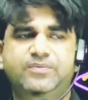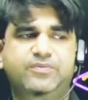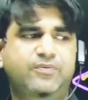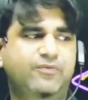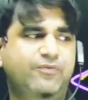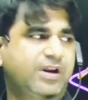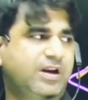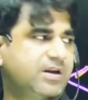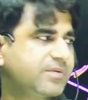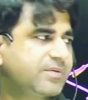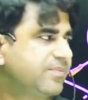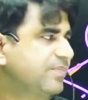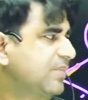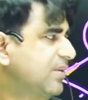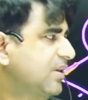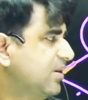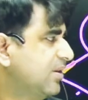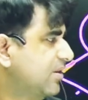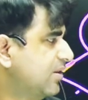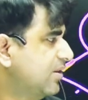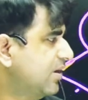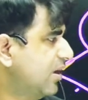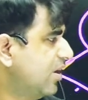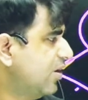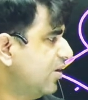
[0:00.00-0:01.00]
Well,
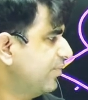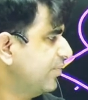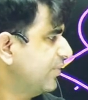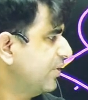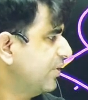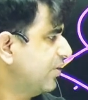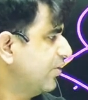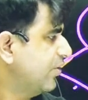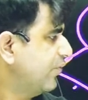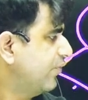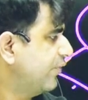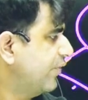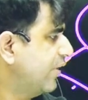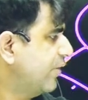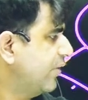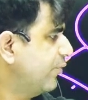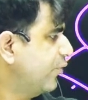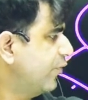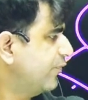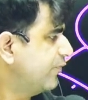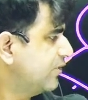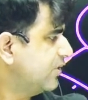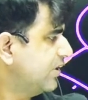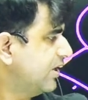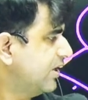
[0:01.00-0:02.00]
now we'll move
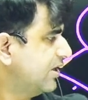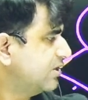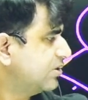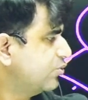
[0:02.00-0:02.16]
to the next